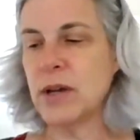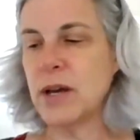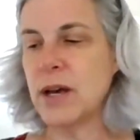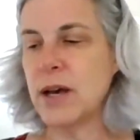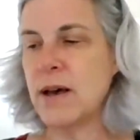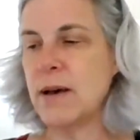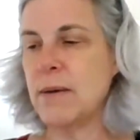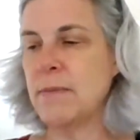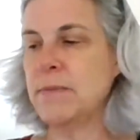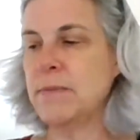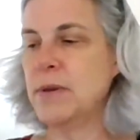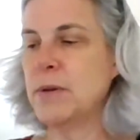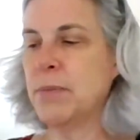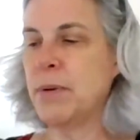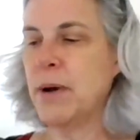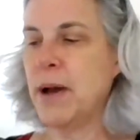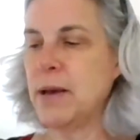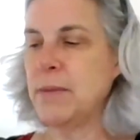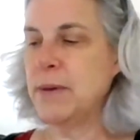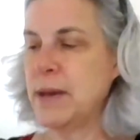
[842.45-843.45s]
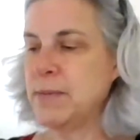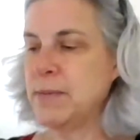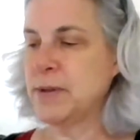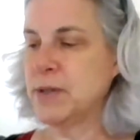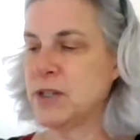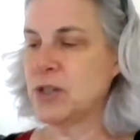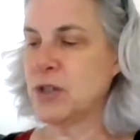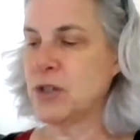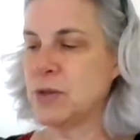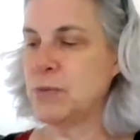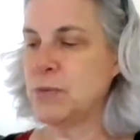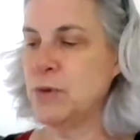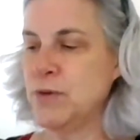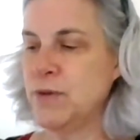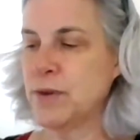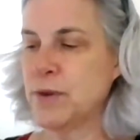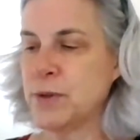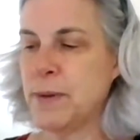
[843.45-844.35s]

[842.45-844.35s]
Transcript: You'll probably be able to just move your